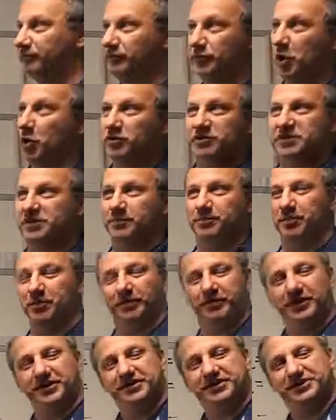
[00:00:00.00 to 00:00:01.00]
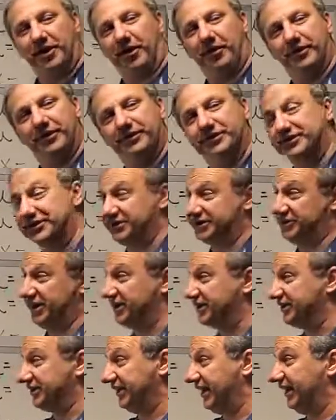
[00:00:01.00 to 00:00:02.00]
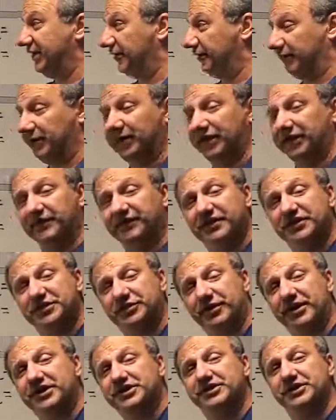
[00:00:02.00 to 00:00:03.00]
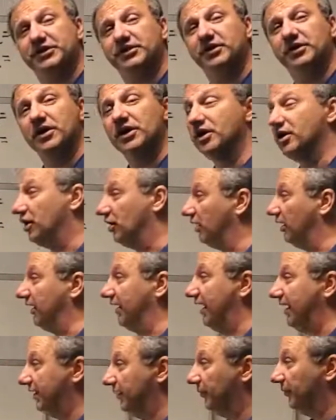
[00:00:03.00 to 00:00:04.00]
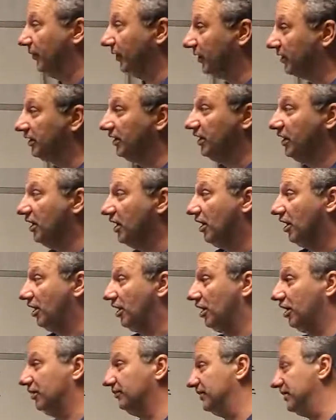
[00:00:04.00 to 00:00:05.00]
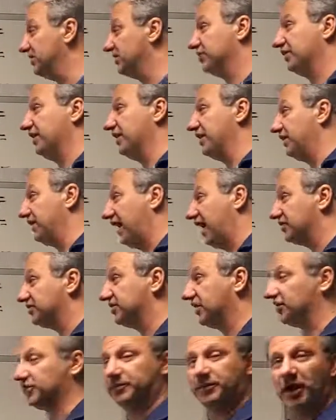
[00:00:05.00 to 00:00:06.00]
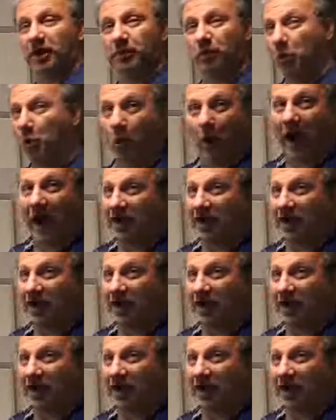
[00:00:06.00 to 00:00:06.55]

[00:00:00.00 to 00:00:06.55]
no simpler than you started. Just change the letter, really, of integration. All right, that didn't work. Is there anything else, Dr. McCullough? Ooh, I